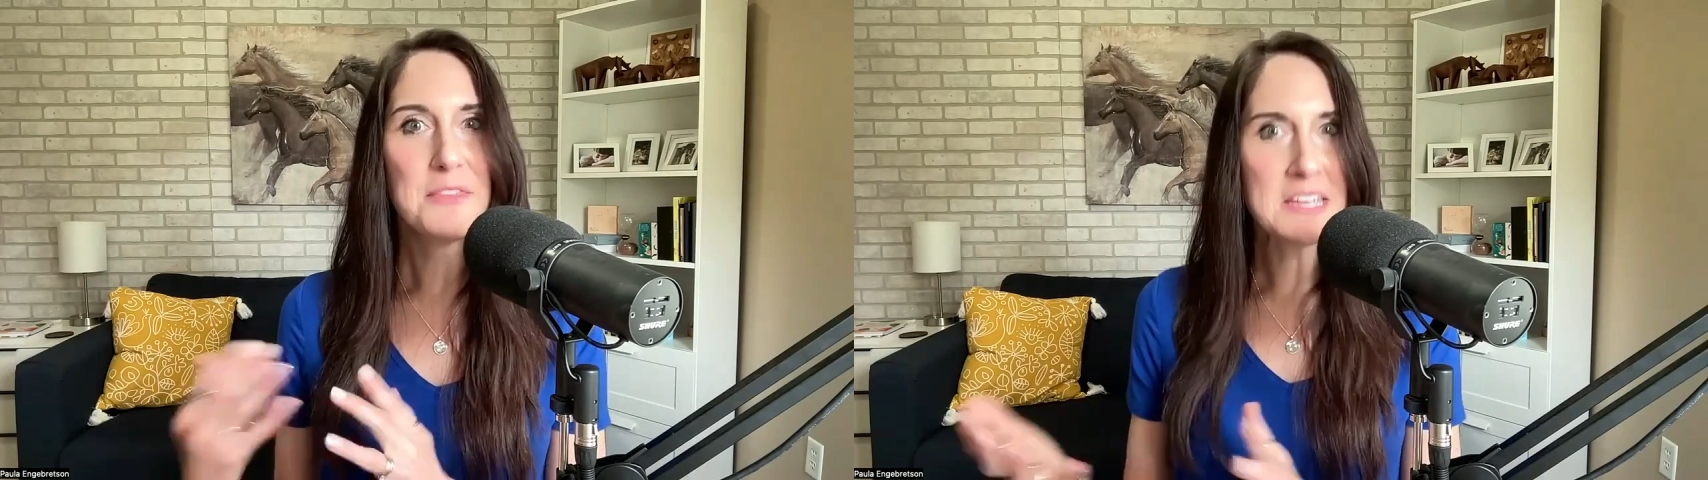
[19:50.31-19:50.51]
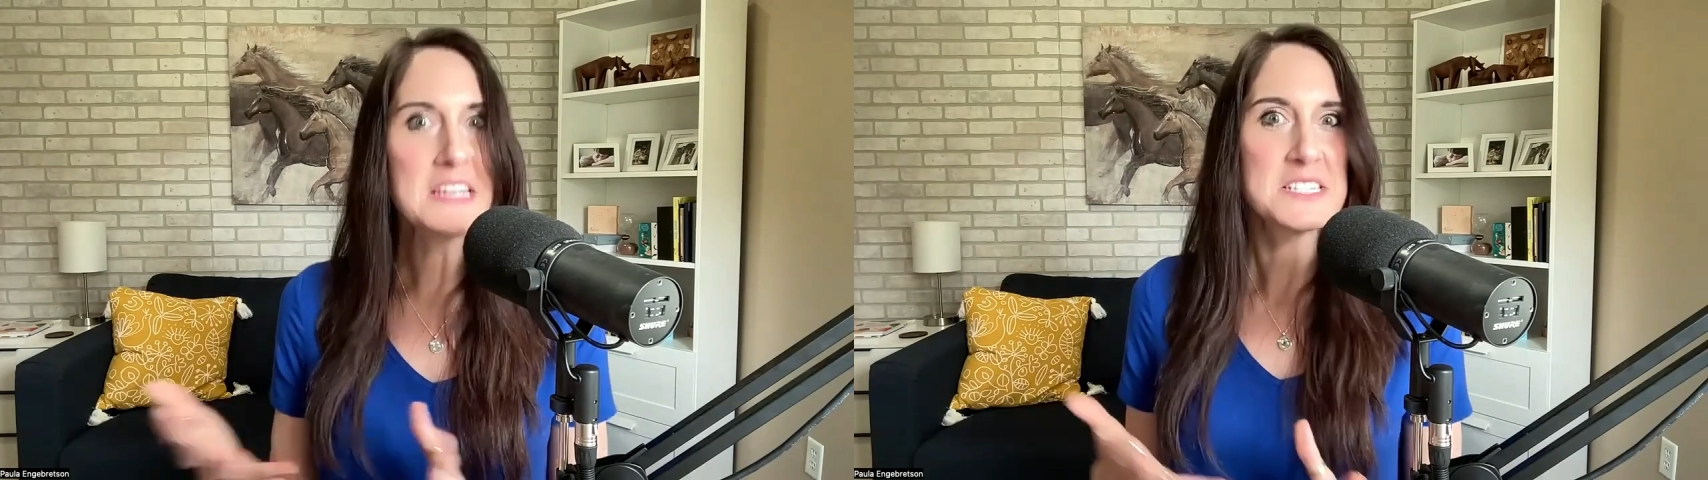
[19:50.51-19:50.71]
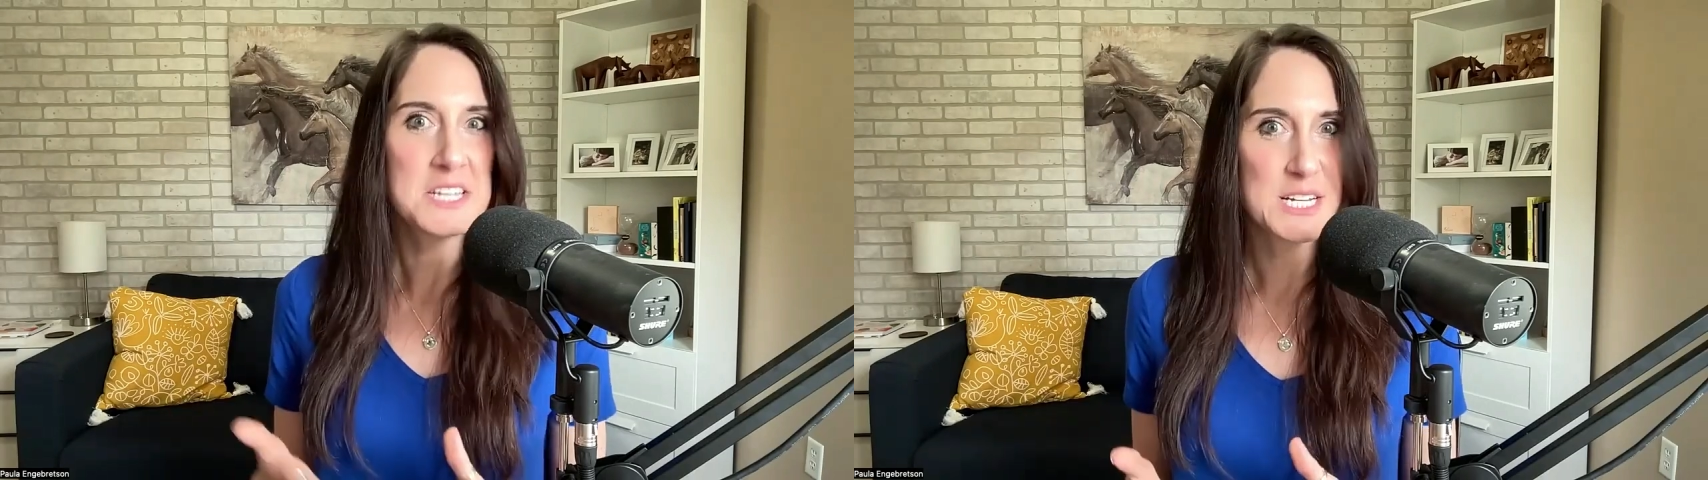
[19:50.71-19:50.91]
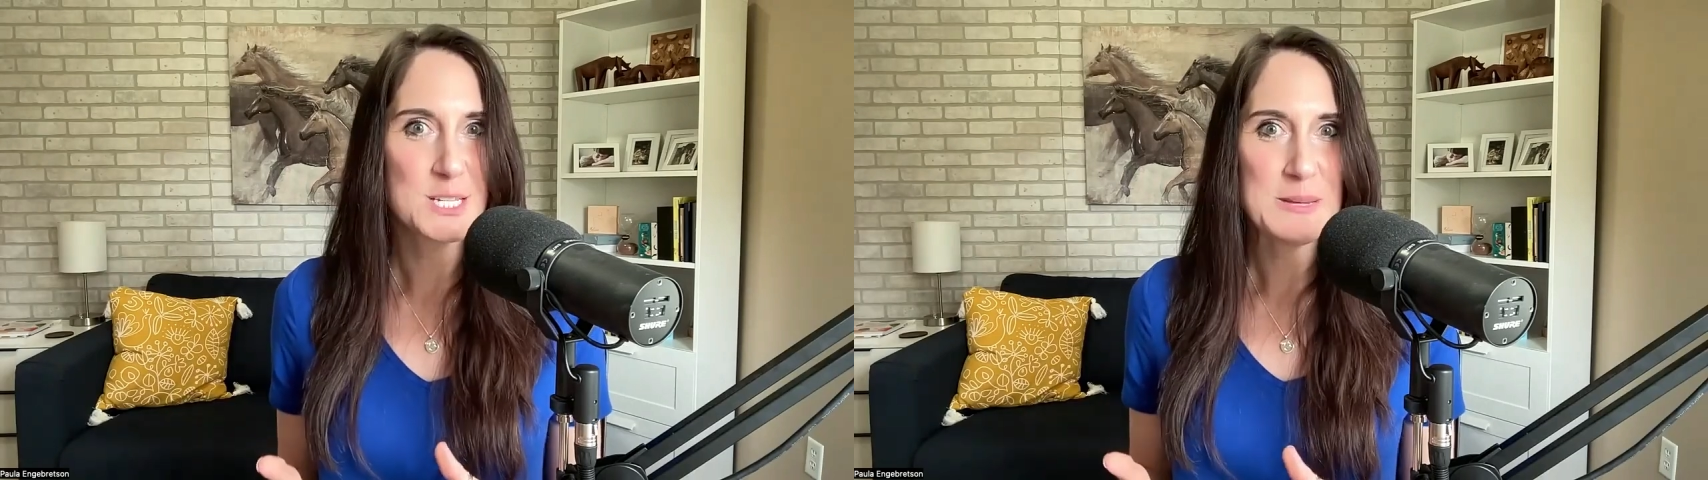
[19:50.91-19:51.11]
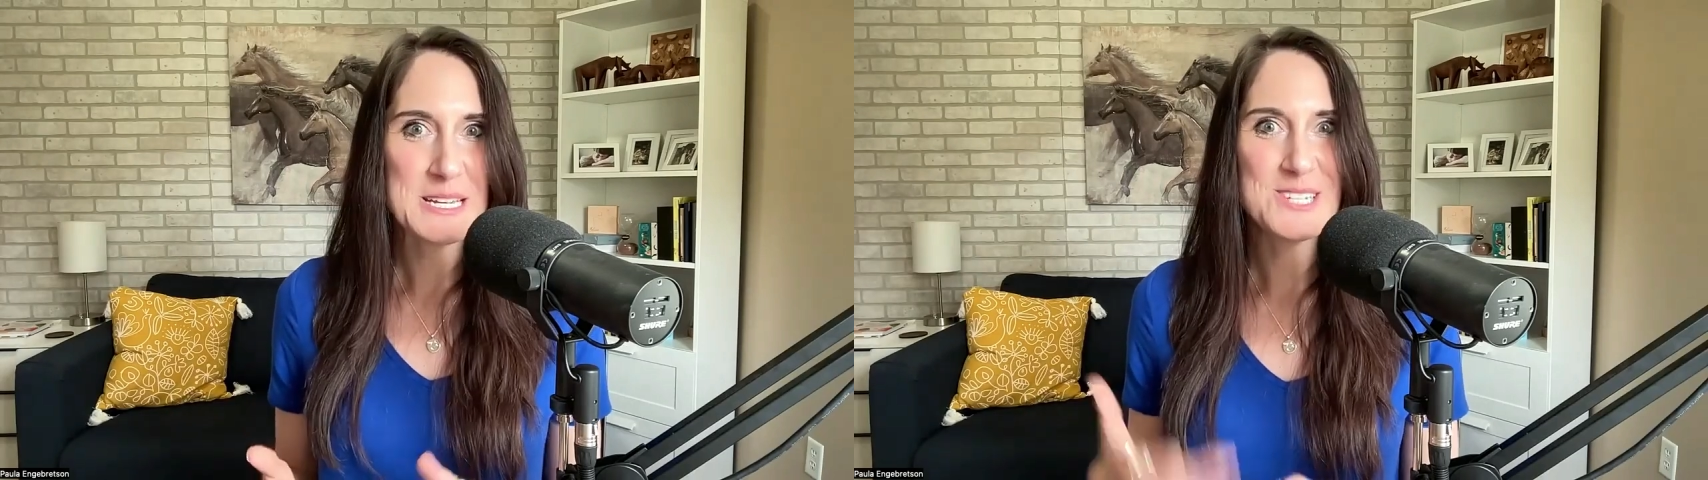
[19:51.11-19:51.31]
think it's going to
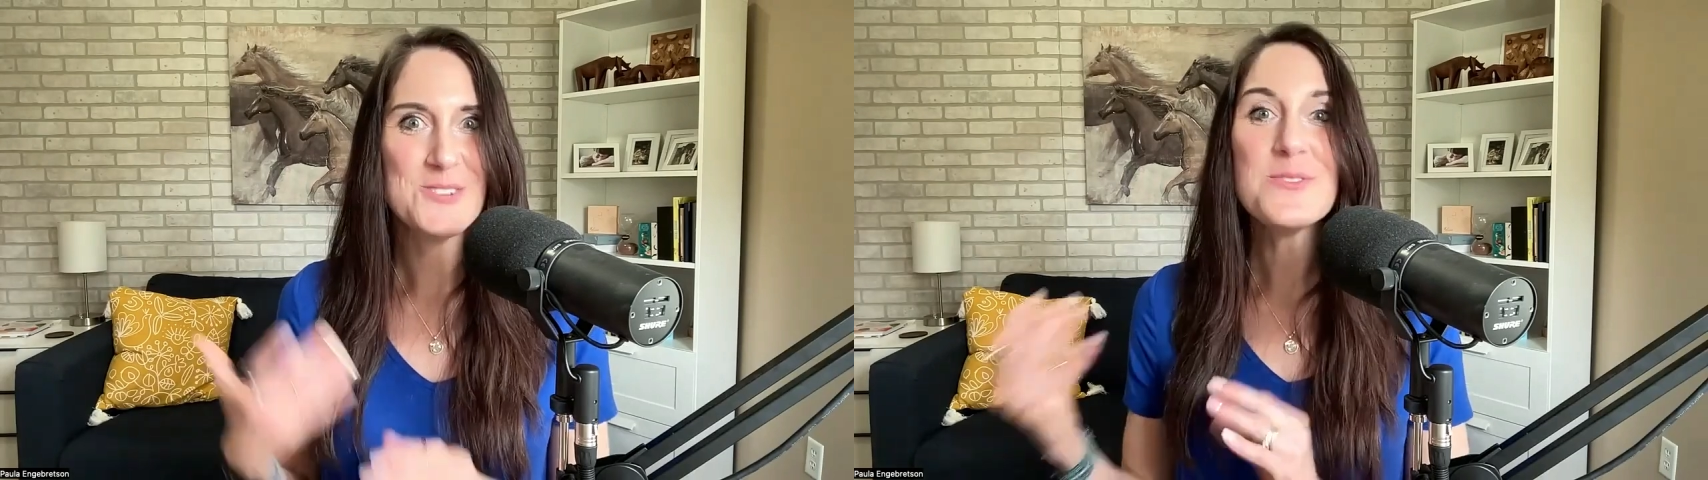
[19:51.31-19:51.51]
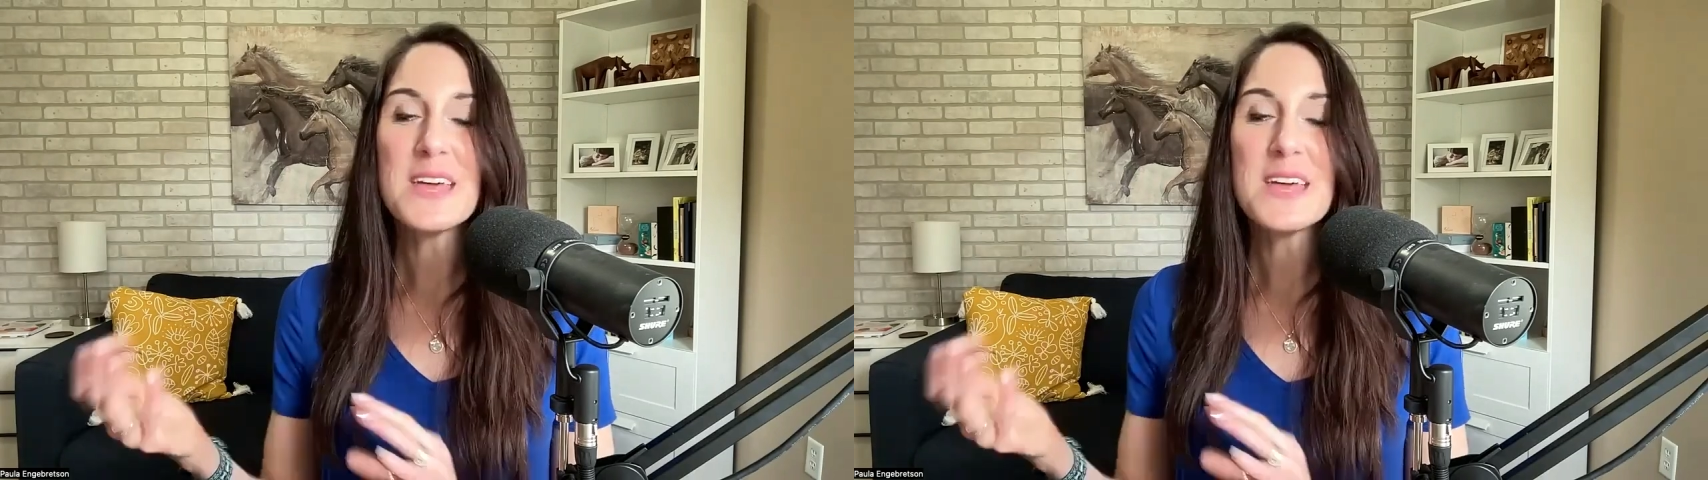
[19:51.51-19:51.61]
speak to,